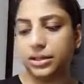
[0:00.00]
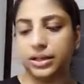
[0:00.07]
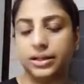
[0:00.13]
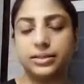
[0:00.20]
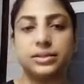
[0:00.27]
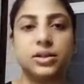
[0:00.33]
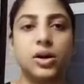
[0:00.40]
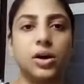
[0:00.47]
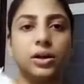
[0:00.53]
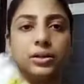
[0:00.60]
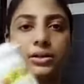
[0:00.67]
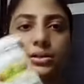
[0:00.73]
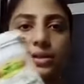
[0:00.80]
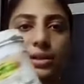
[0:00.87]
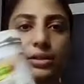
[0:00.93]
it's
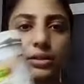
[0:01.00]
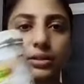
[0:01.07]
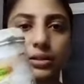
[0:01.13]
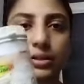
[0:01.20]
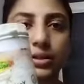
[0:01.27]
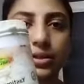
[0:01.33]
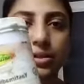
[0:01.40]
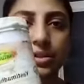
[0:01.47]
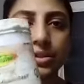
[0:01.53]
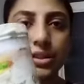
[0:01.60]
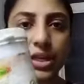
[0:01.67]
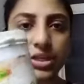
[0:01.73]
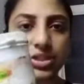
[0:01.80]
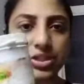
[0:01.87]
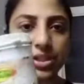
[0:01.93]
called
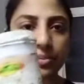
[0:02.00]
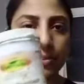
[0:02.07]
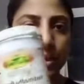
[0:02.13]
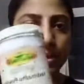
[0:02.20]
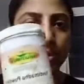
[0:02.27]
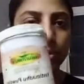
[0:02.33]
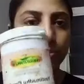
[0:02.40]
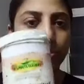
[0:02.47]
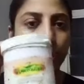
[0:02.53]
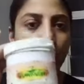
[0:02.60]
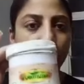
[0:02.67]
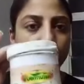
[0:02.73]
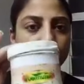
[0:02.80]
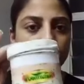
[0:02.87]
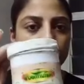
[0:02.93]
yashti madhu
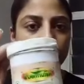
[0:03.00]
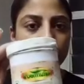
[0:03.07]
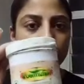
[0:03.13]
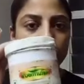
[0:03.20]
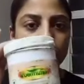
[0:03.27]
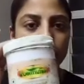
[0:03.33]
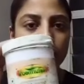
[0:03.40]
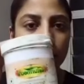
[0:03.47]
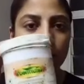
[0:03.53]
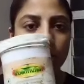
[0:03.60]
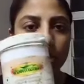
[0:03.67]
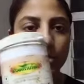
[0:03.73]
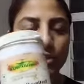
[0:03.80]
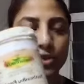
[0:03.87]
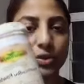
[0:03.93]
powder
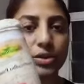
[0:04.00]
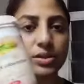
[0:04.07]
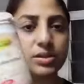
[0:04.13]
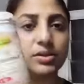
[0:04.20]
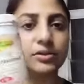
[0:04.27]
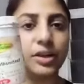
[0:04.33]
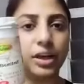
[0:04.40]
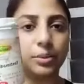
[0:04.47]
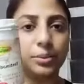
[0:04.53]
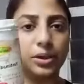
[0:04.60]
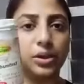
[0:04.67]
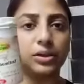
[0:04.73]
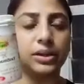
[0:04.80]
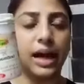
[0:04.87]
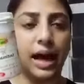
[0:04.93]
so this is available
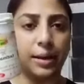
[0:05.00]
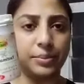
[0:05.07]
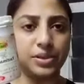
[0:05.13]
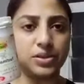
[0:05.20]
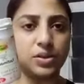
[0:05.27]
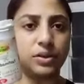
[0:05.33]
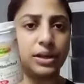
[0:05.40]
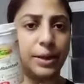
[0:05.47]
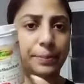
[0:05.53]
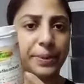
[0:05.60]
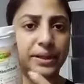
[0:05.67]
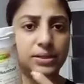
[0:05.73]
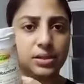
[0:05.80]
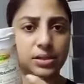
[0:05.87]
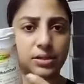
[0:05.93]
on amazon i
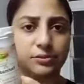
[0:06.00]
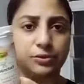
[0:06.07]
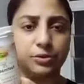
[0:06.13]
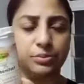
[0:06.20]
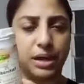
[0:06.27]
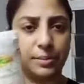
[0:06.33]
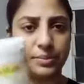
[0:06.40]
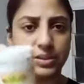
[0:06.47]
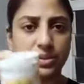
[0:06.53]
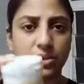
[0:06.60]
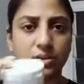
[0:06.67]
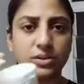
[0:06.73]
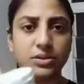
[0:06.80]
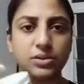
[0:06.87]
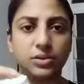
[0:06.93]
picked it up from
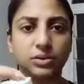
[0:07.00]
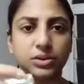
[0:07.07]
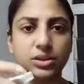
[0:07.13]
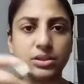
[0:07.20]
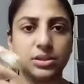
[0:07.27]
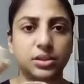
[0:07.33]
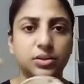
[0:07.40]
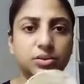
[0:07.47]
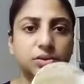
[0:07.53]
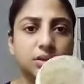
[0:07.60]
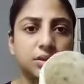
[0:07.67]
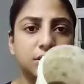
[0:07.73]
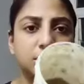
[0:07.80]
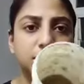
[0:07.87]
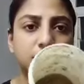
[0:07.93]
amazon so this
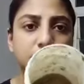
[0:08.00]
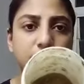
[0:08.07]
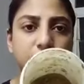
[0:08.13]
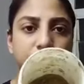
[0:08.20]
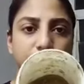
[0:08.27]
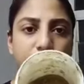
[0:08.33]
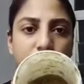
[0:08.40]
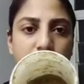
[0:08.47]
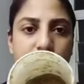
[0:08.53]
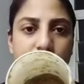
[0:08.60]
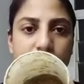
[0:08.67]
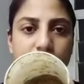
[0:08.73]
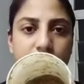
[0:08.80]
looks somewhat like